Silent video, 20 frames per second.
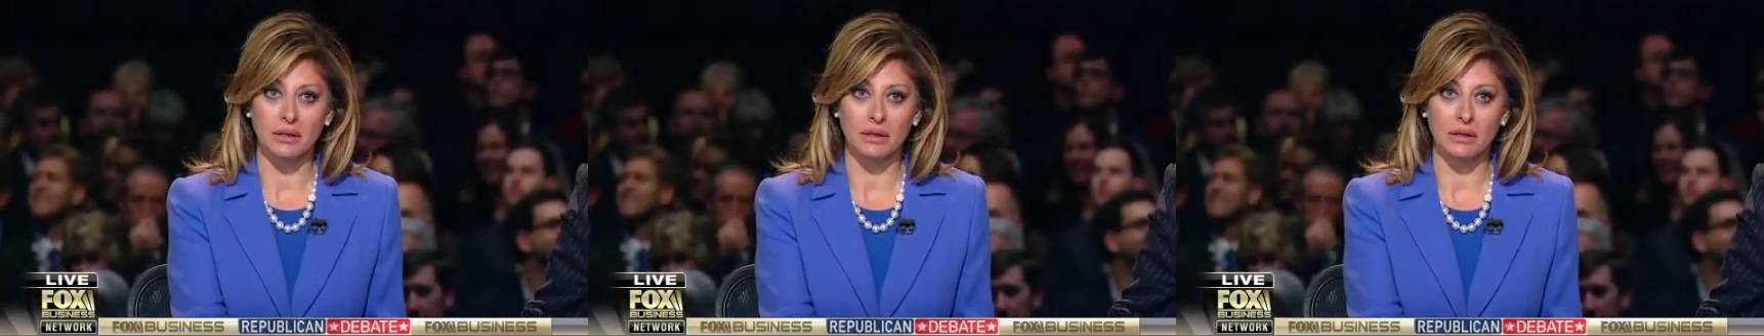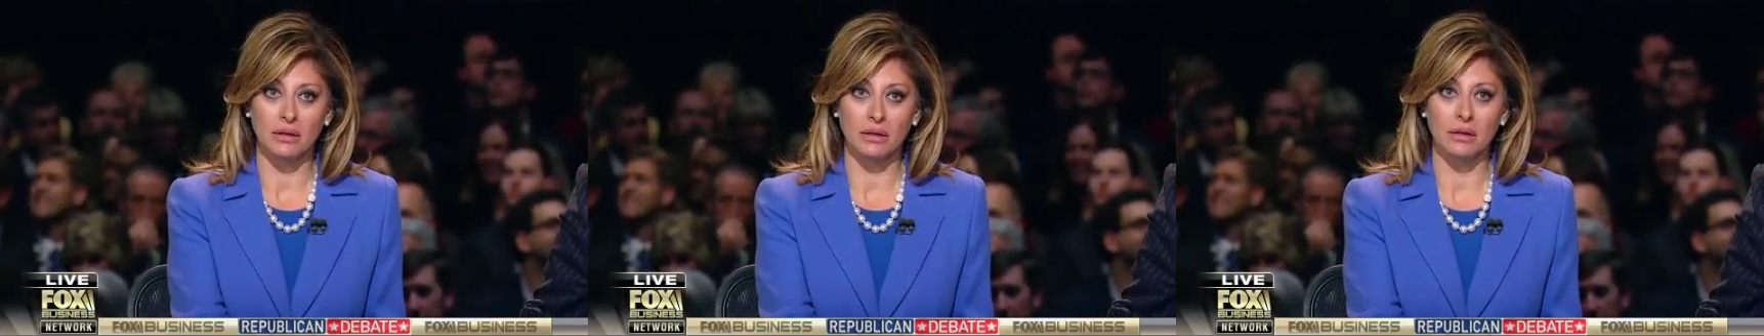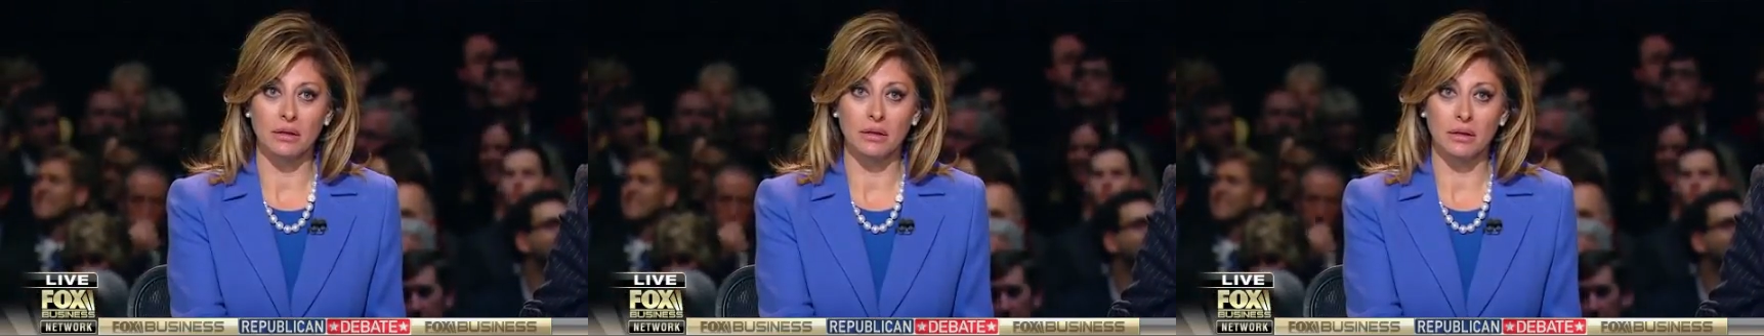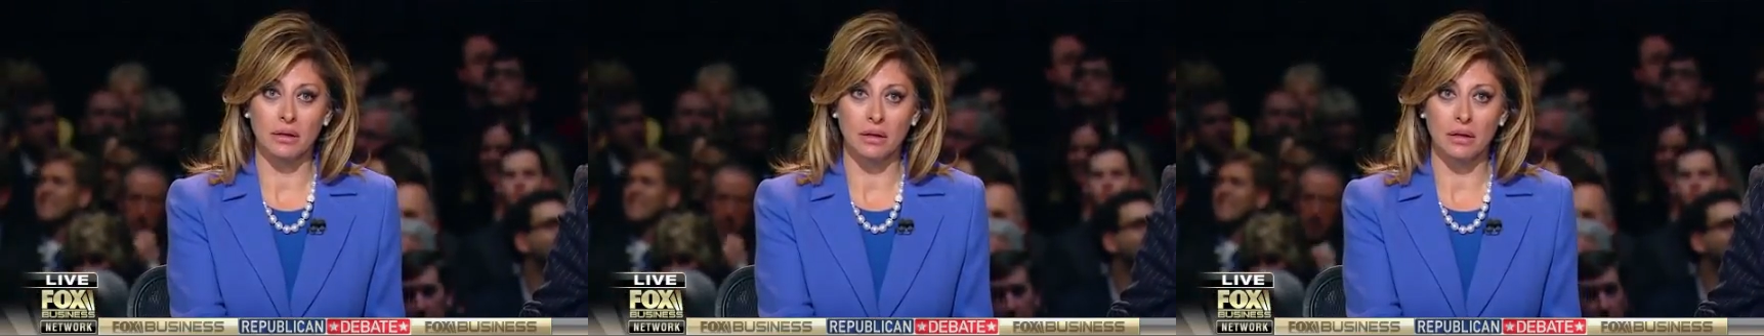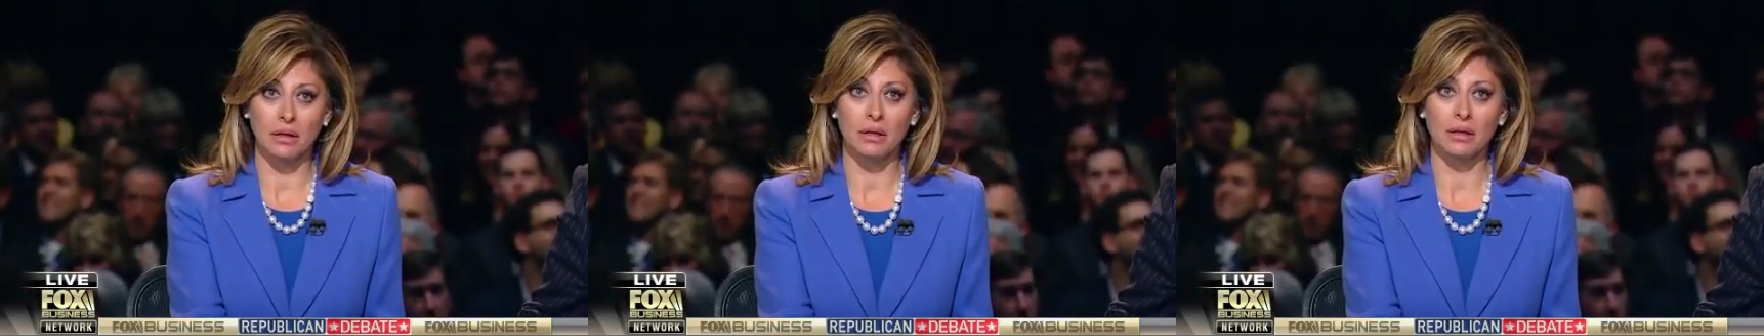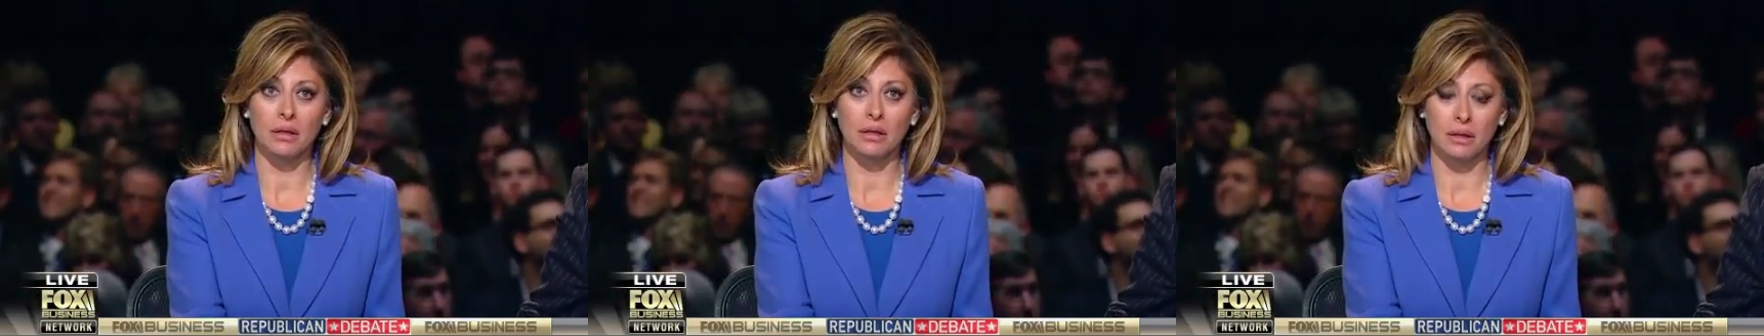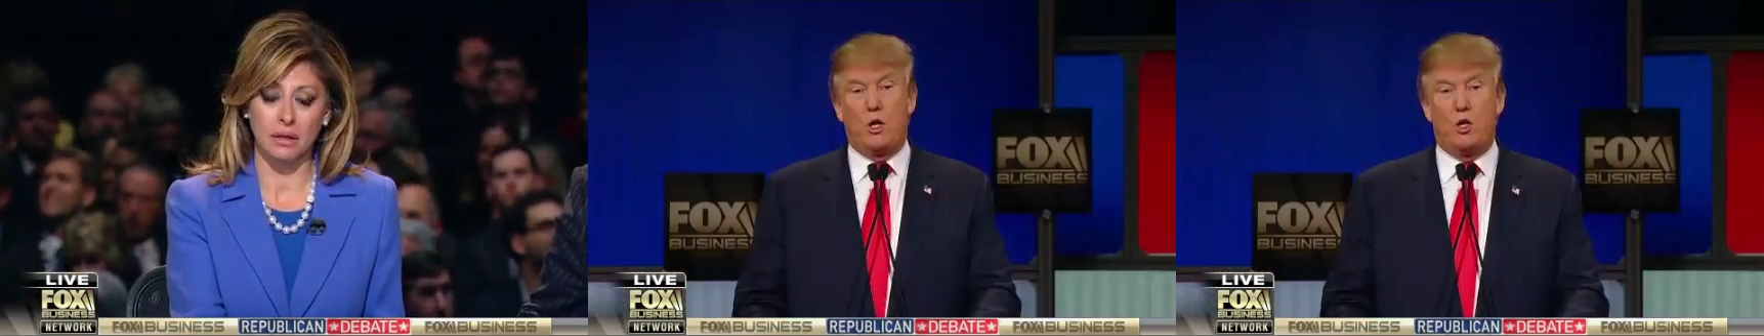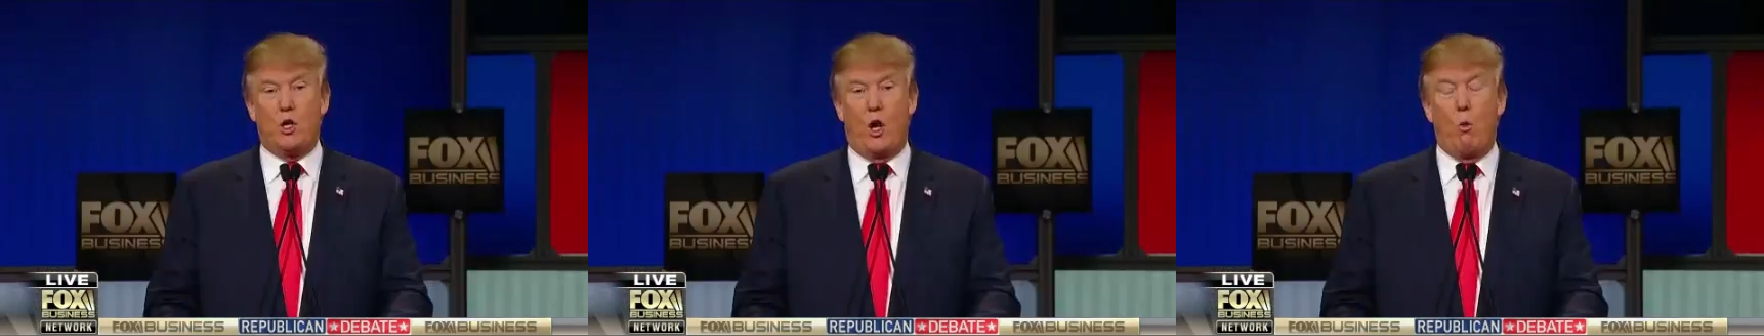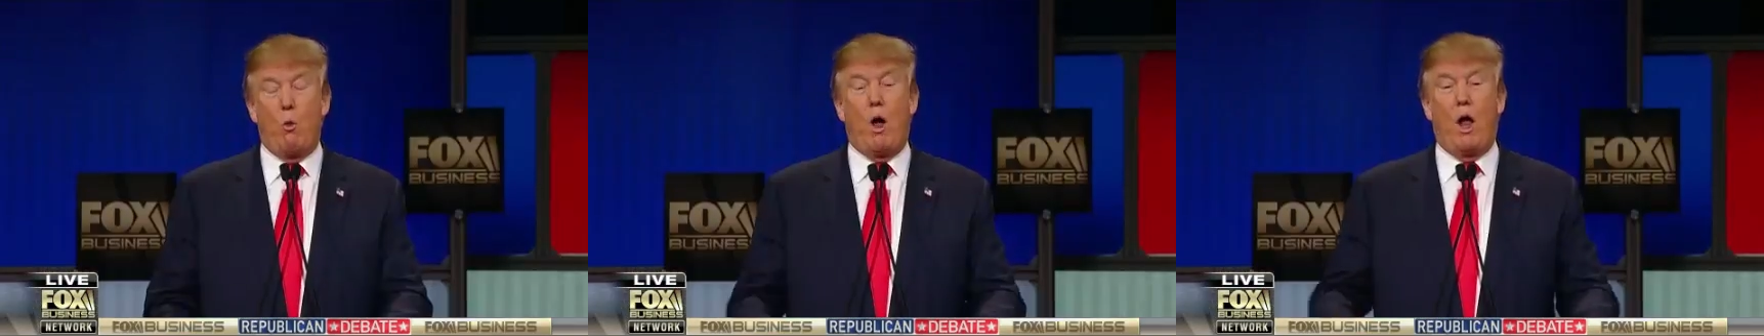I would put it in a blind trust.